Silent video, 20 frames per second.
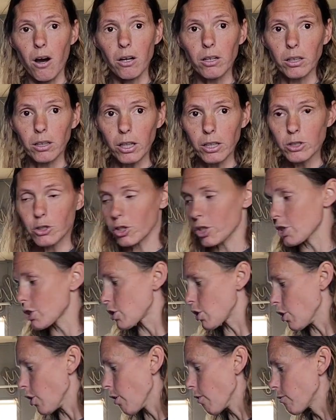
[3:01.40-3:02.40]
on electric
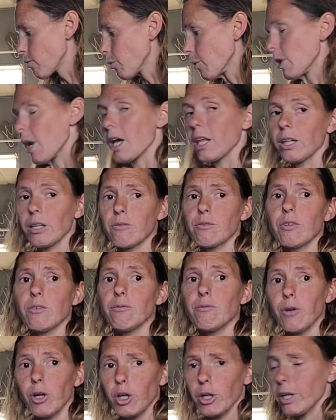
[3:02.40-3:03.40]
stoves when I lived
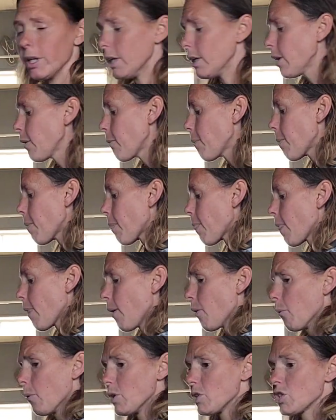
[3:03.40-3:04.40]
in Vernon,
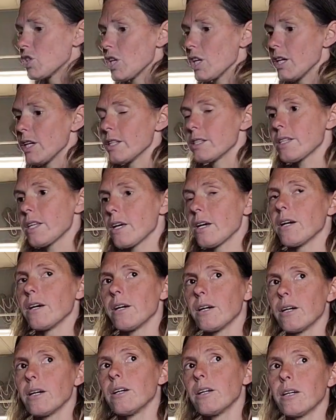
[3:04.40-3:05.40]
which is
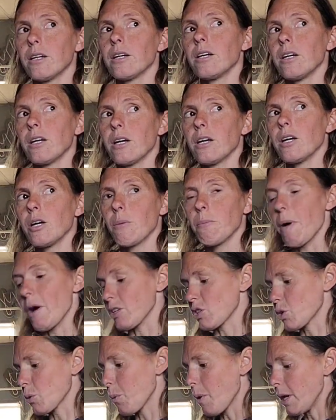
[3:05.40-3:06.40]

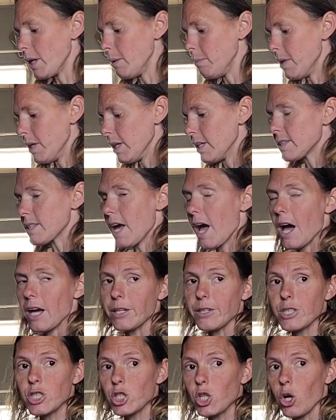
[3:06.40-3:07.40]
about 20 minutes
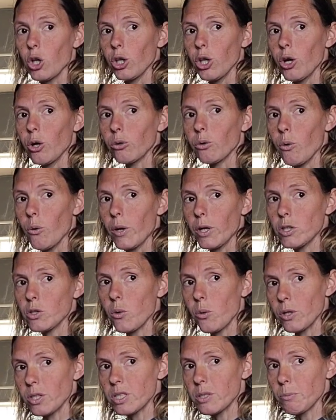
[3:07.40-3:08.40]
out of Show Low going
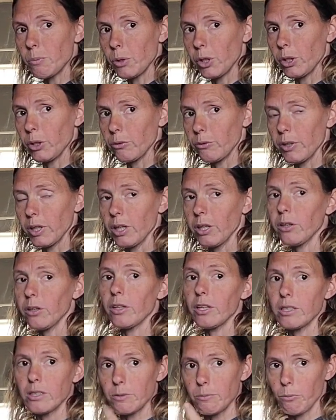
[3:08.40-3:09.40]
towards
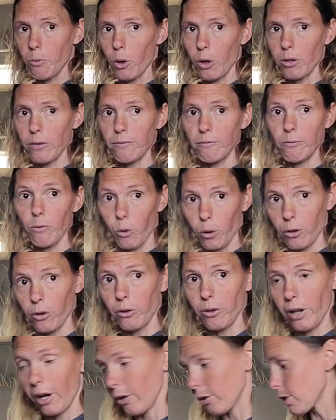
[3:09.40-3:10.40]
Springerville. It's more
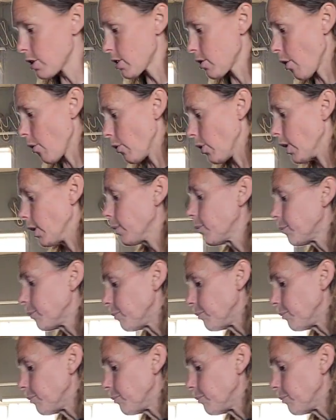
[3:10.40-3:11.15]
northern Arizona.